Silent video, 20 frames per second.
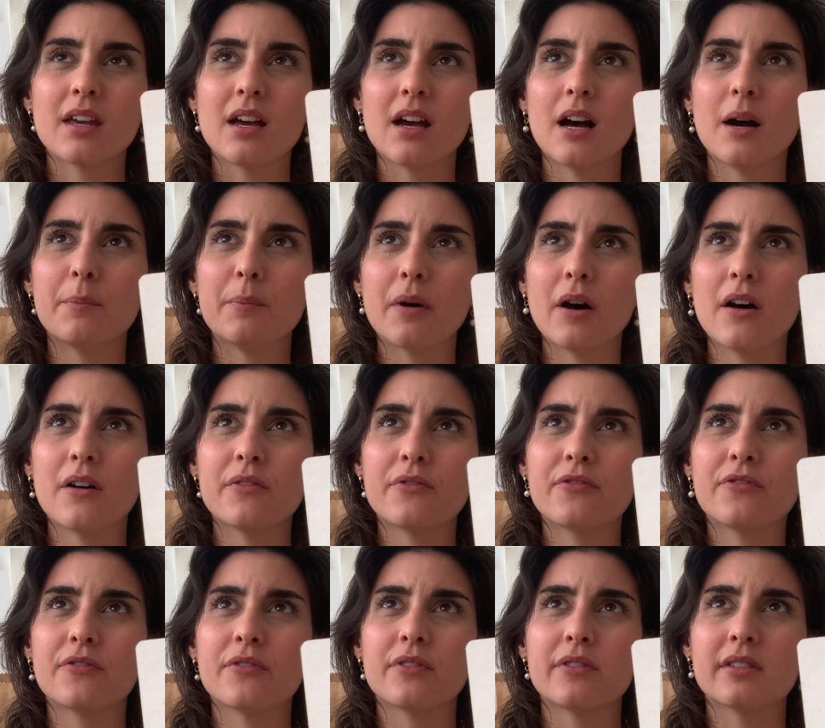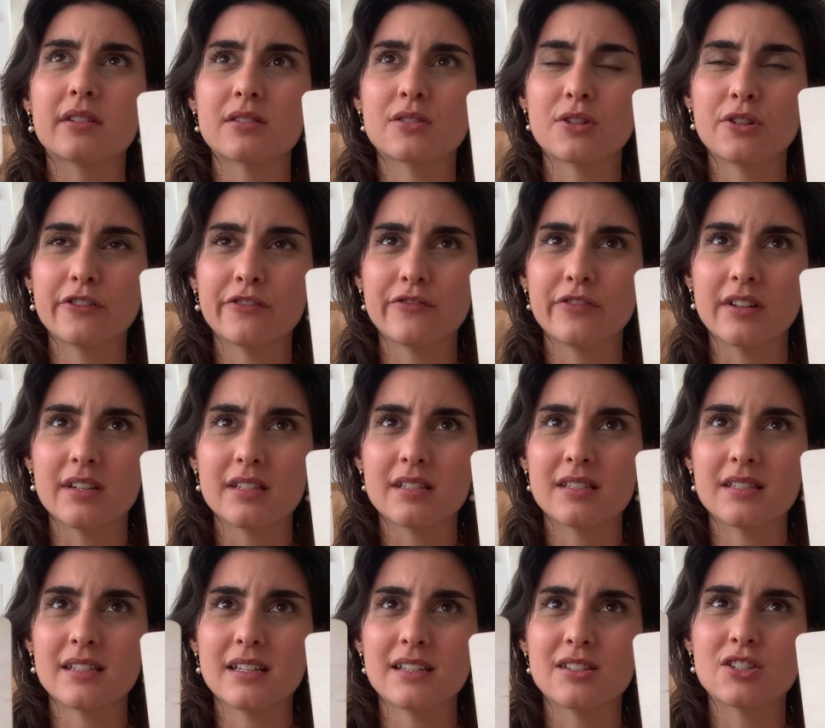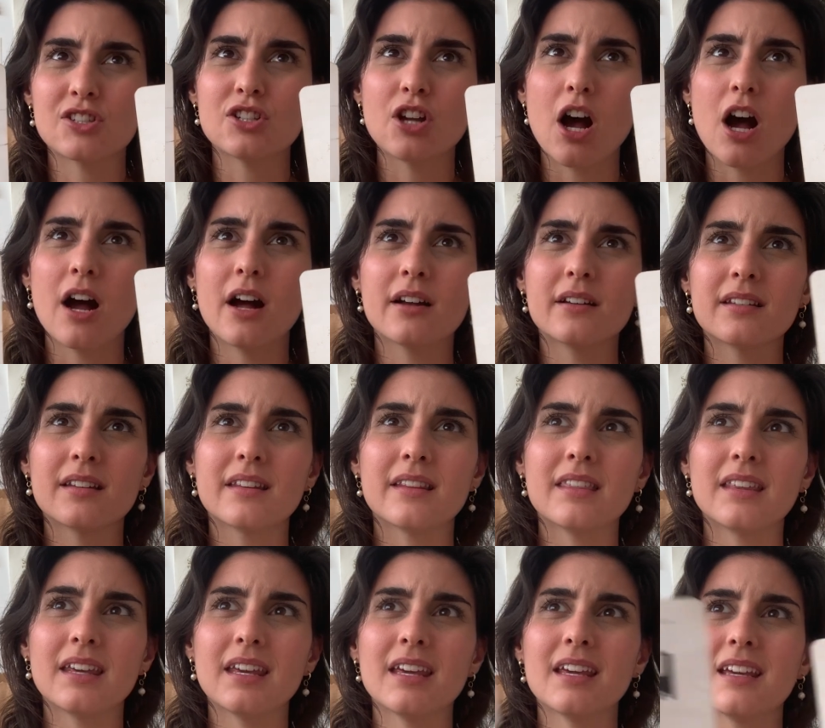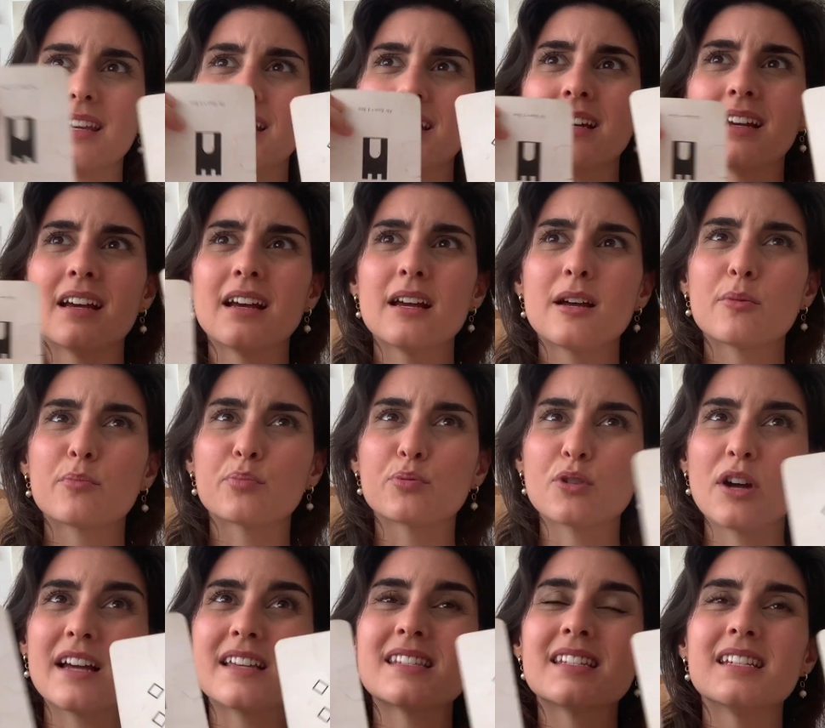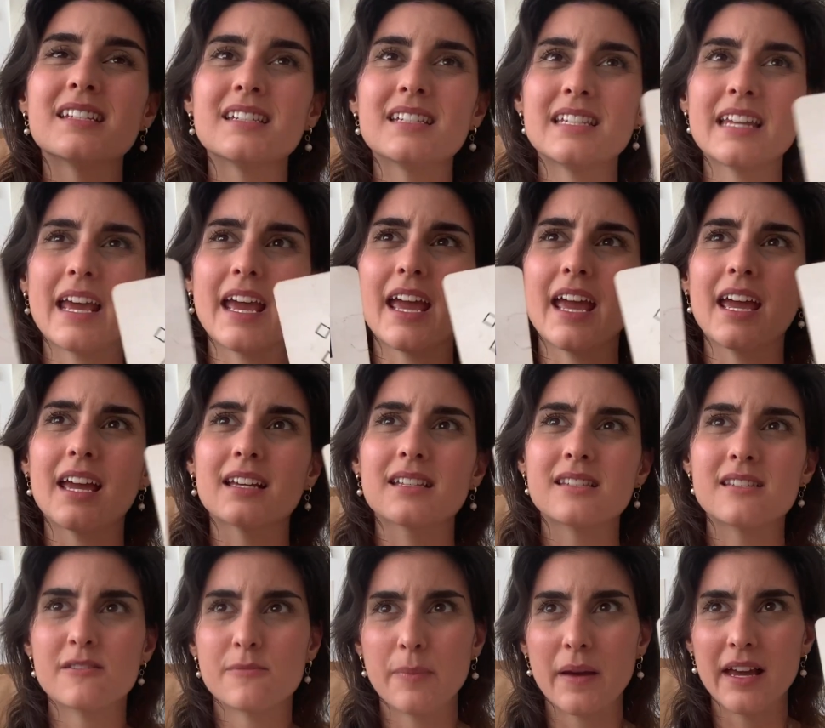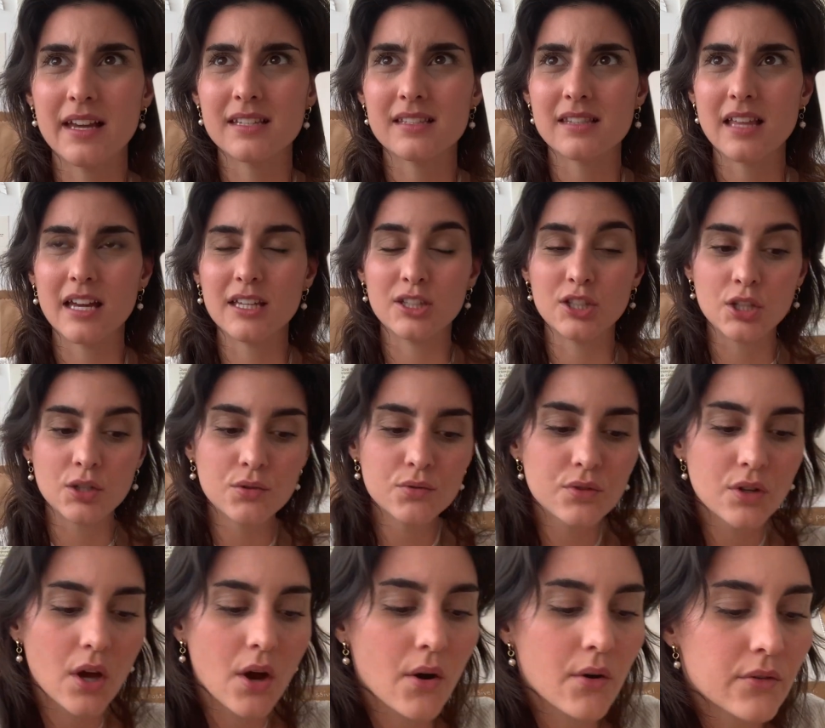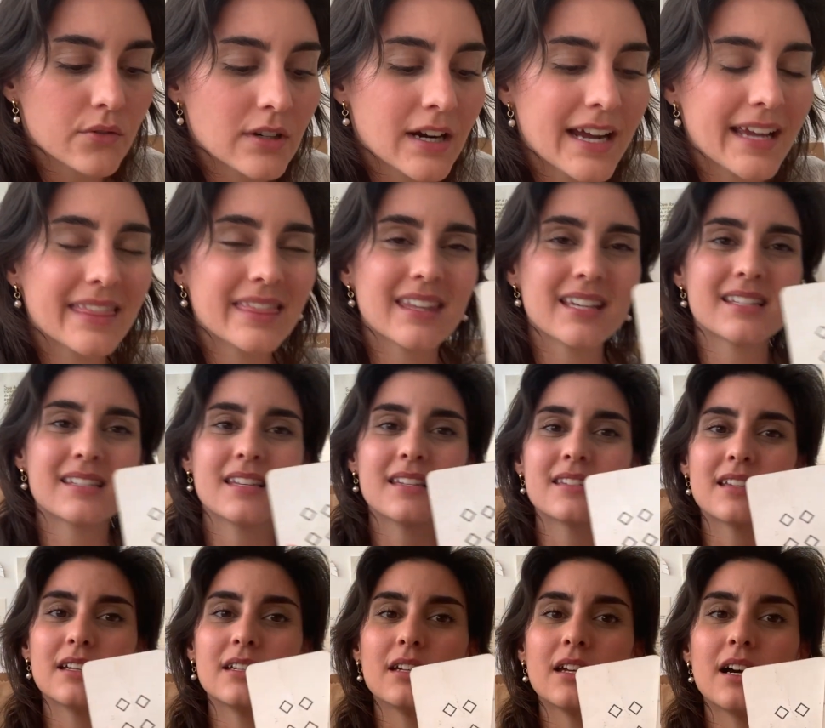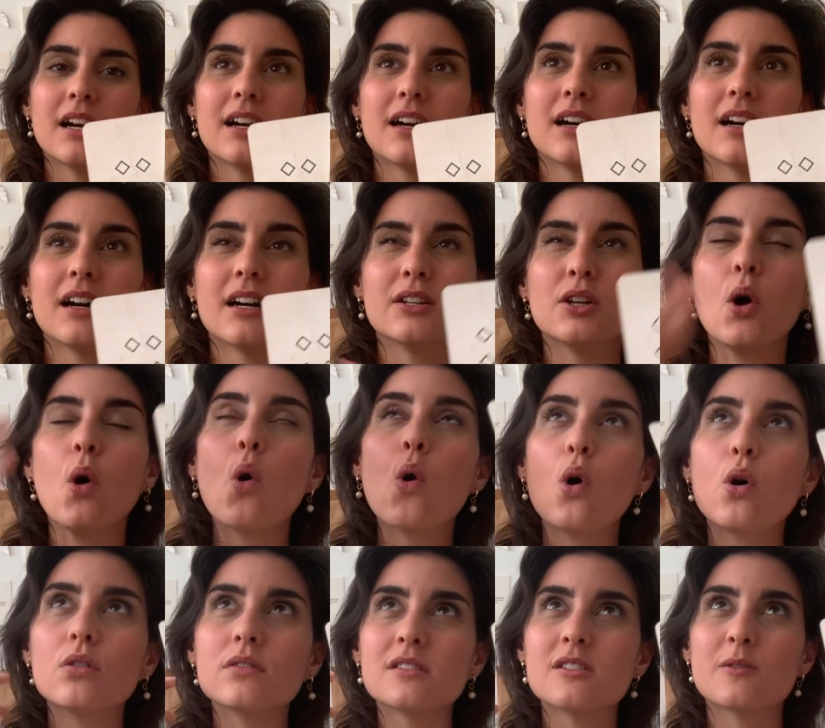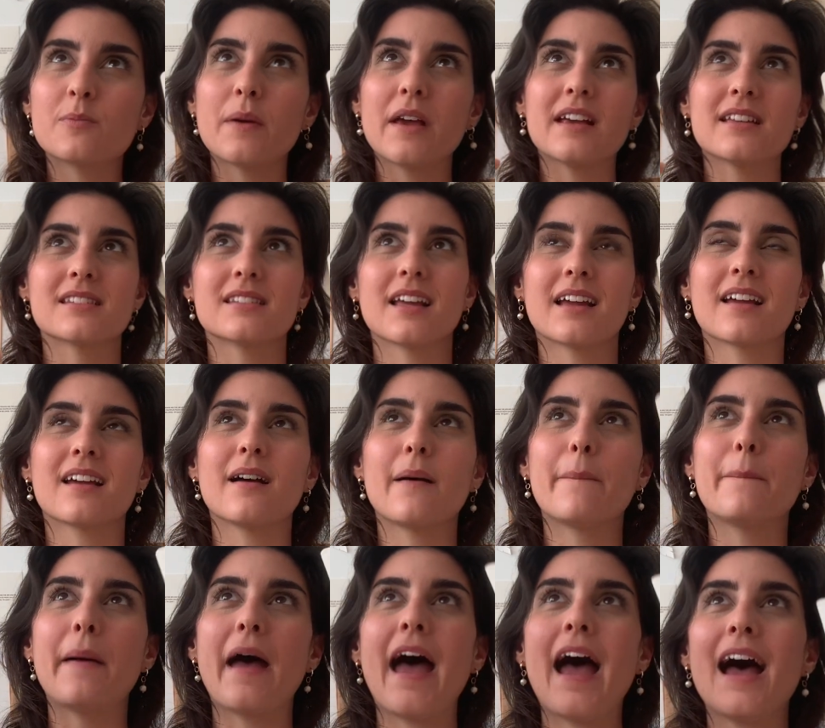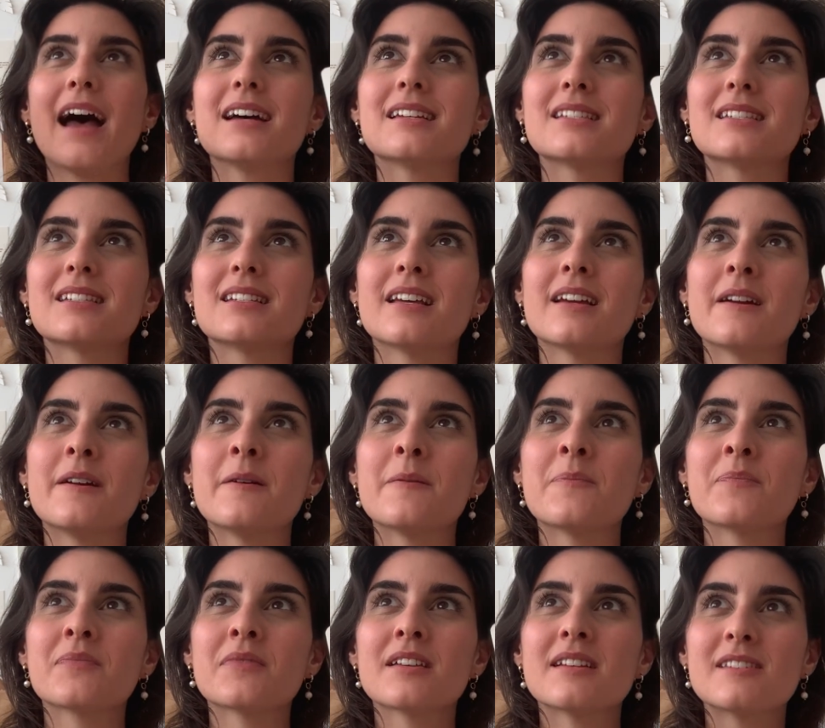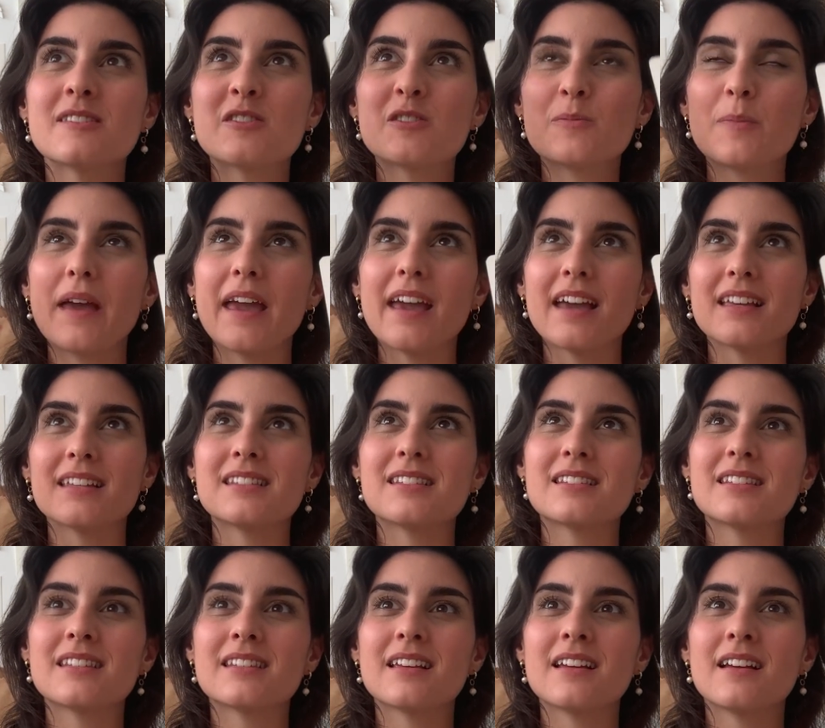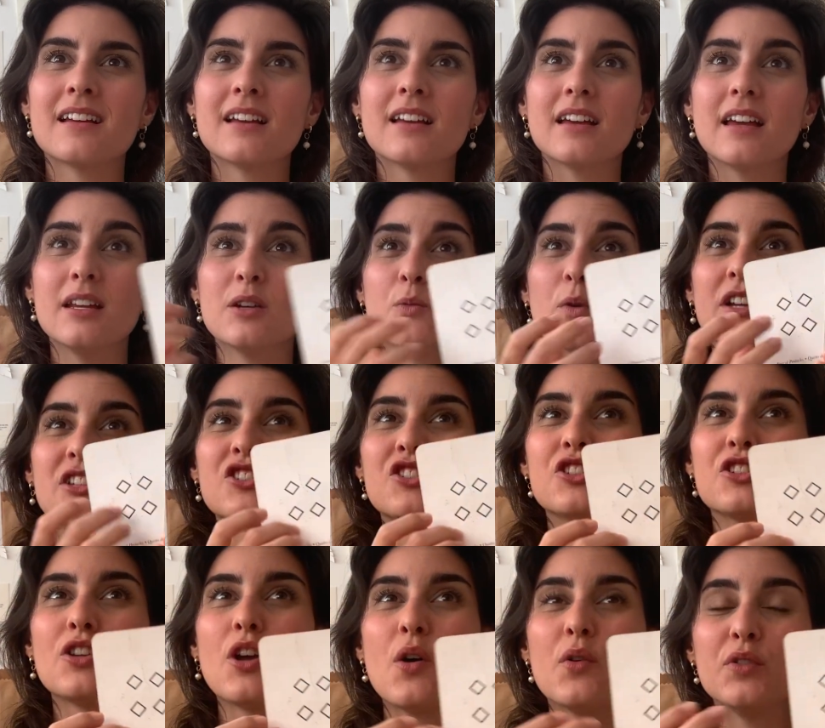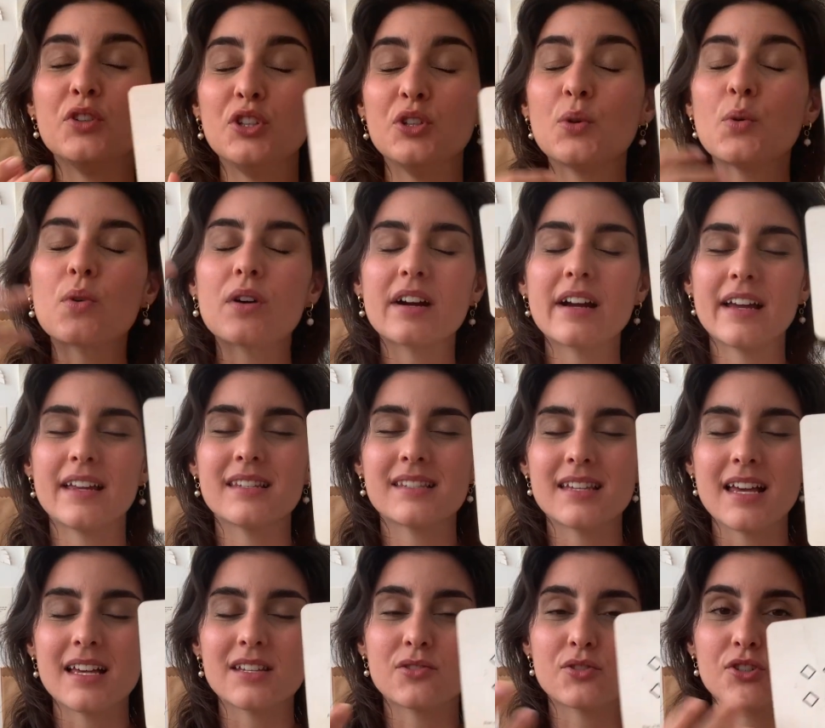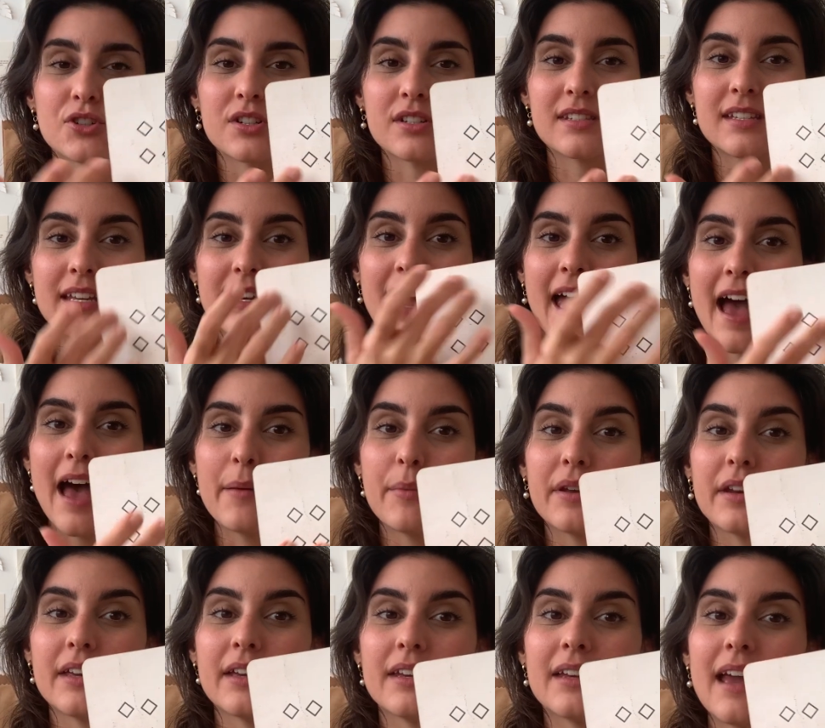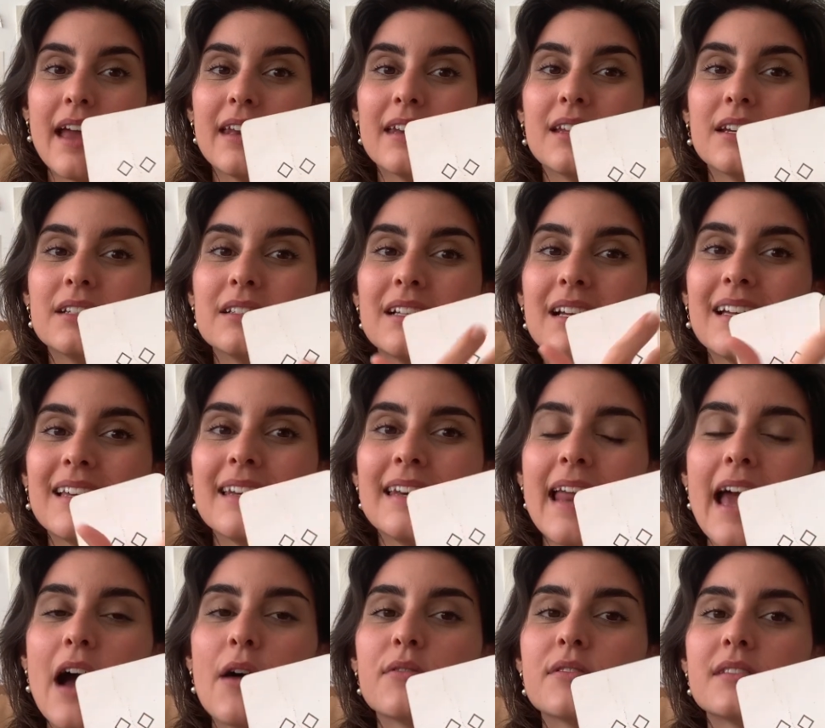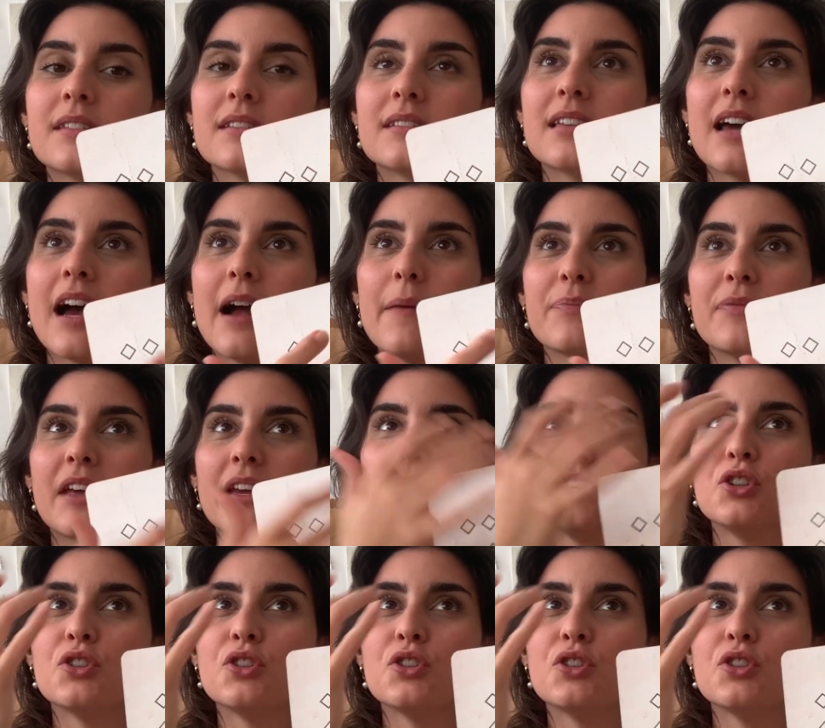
above the surface. It's not the present day space that you know, right? This is an old space, like a past space in which, you know, your ancestors inhabited, and now is the time that